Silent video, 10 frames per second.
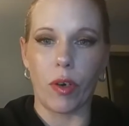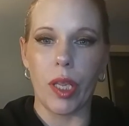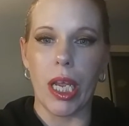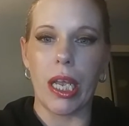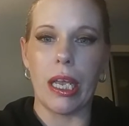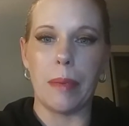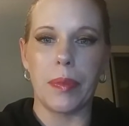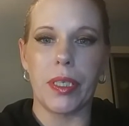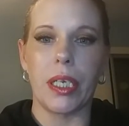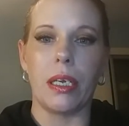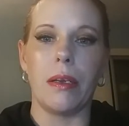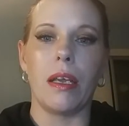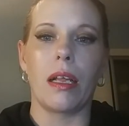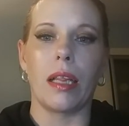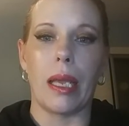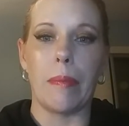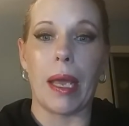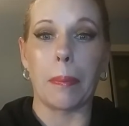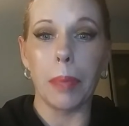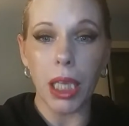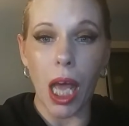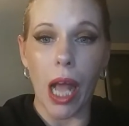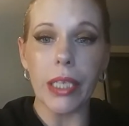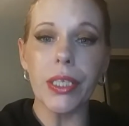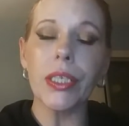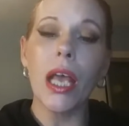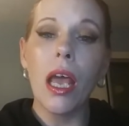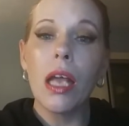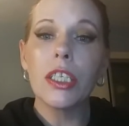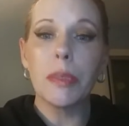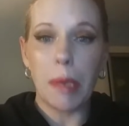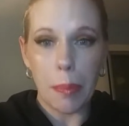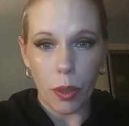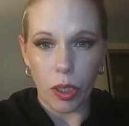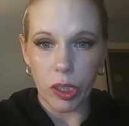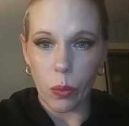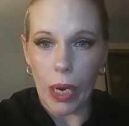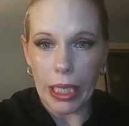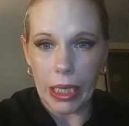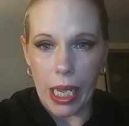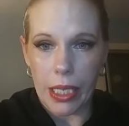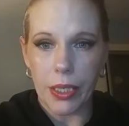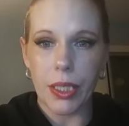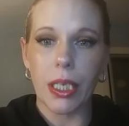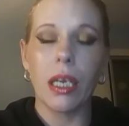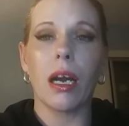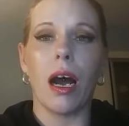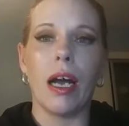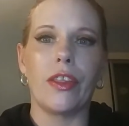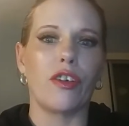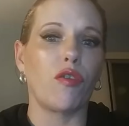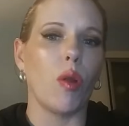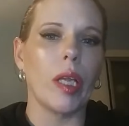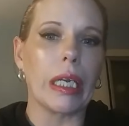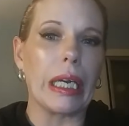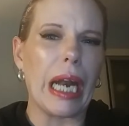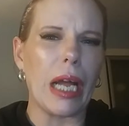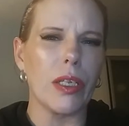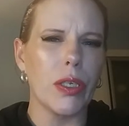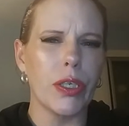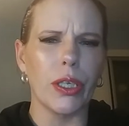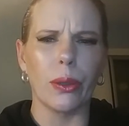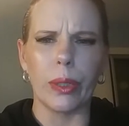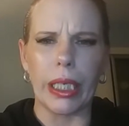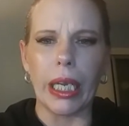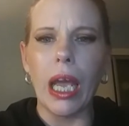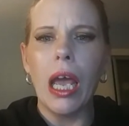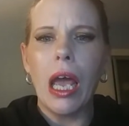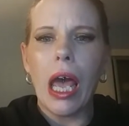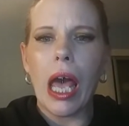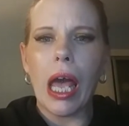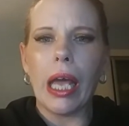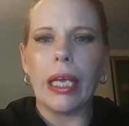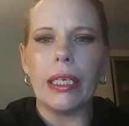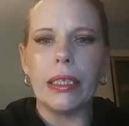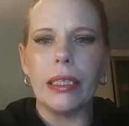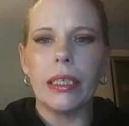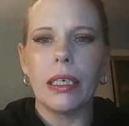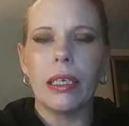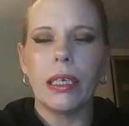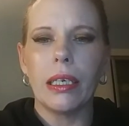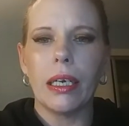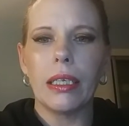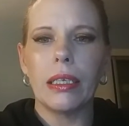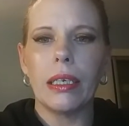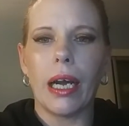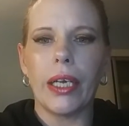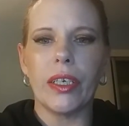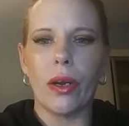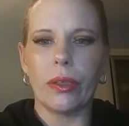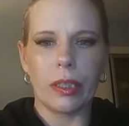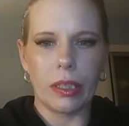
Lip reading: for the Ipsy Glam Bag Plus to be put on the wait list. They're rolling it out slowly, and I know